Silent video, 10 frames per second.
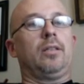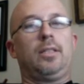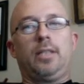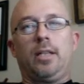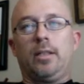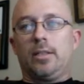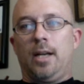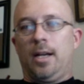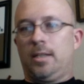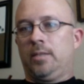Excel is
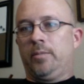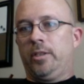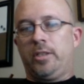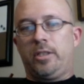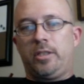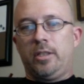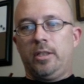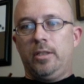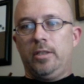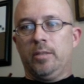awesome, and there's just,
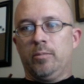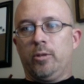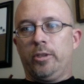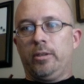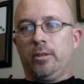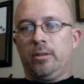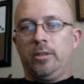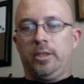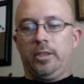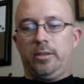the more you
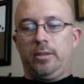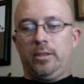learn